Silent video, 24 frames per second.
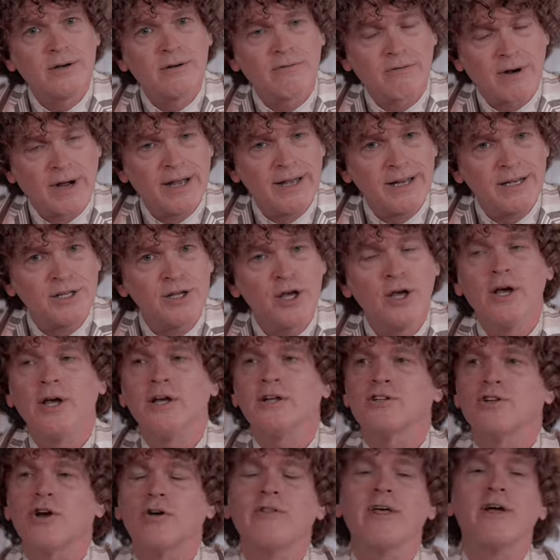Right?
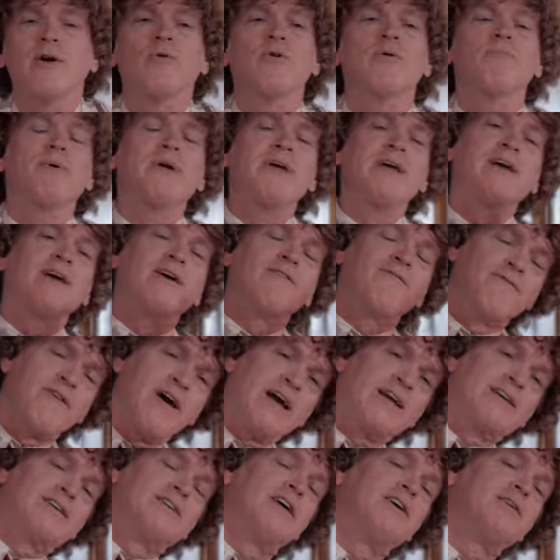So they were being
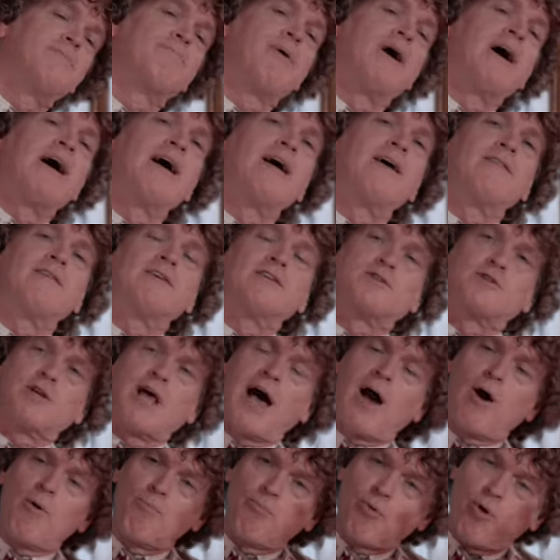affected by this
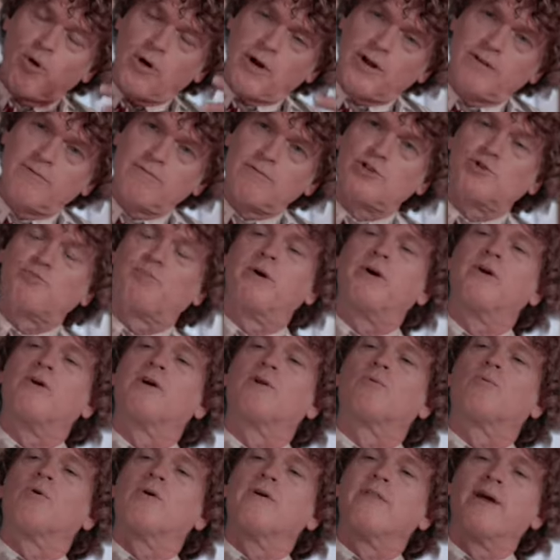outpouring of the
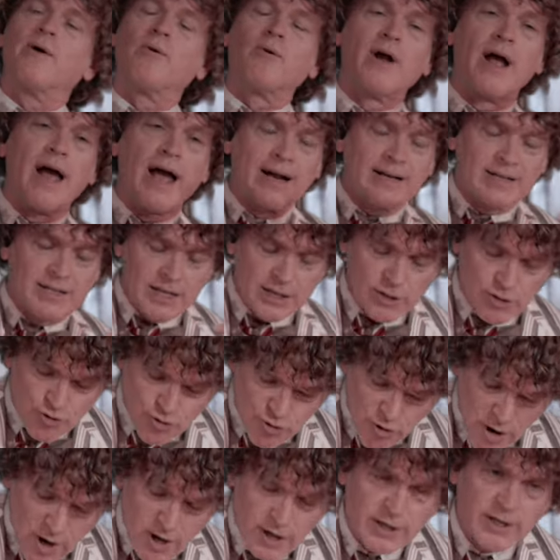Spirit, where they were acting
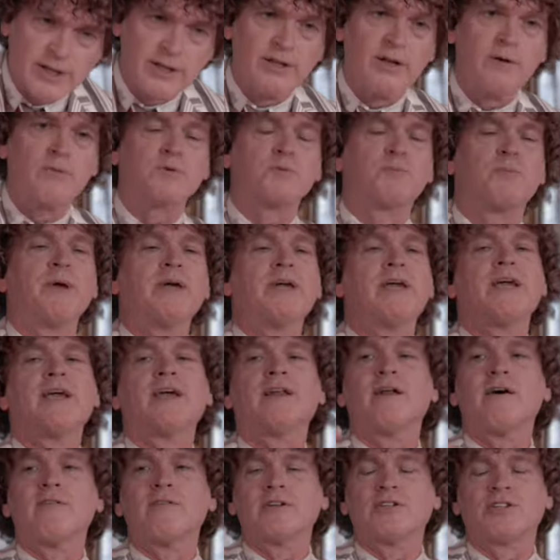drunk and they were speaking
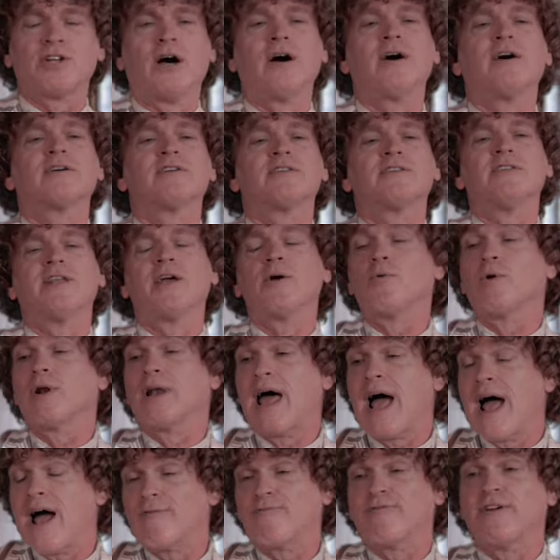in other tongues and they were
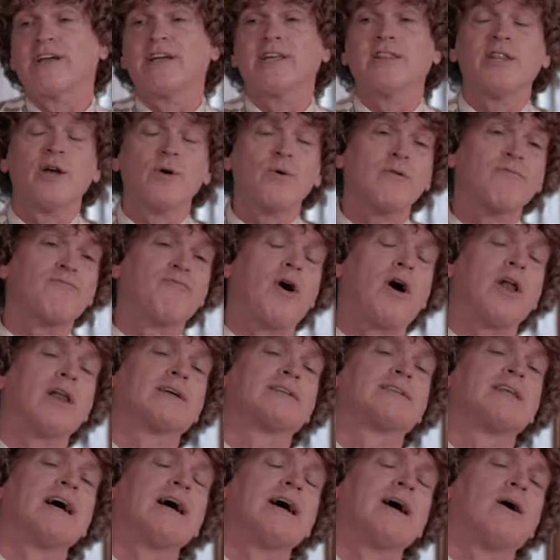laughing and they were
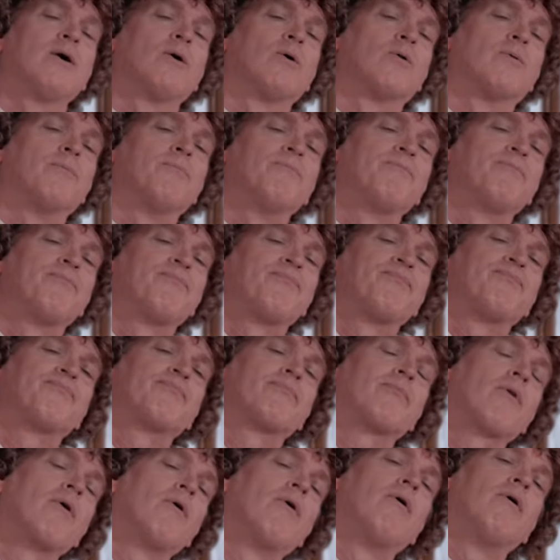falling down.
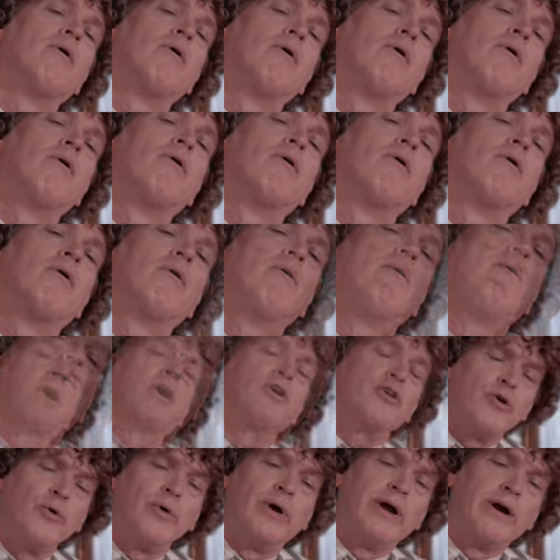Are
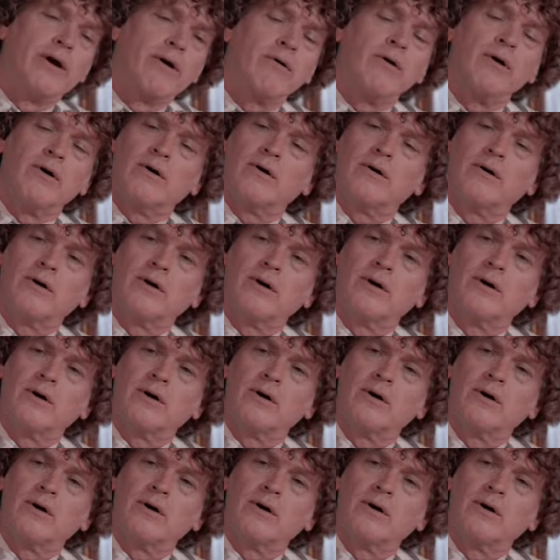you here? Yes.